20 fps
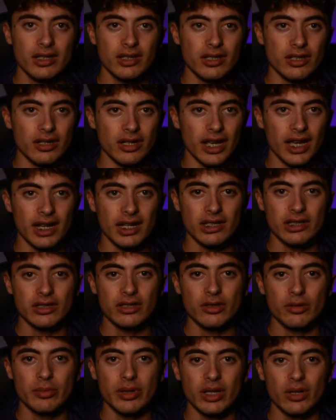They're getting a
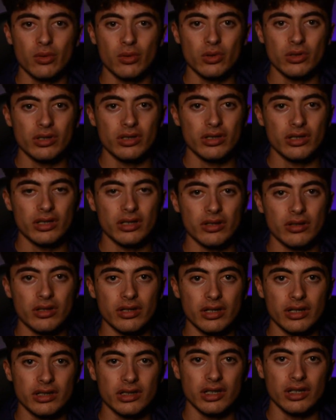little bit older, you know,
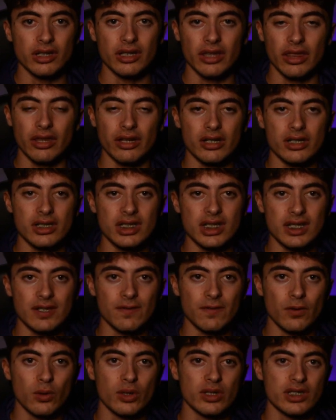they're turning
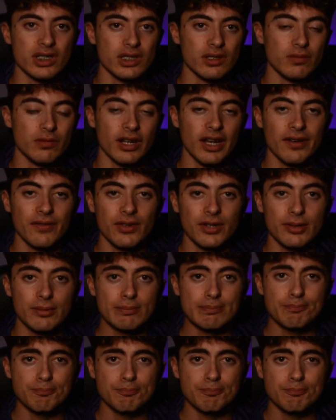13, 14, whatever.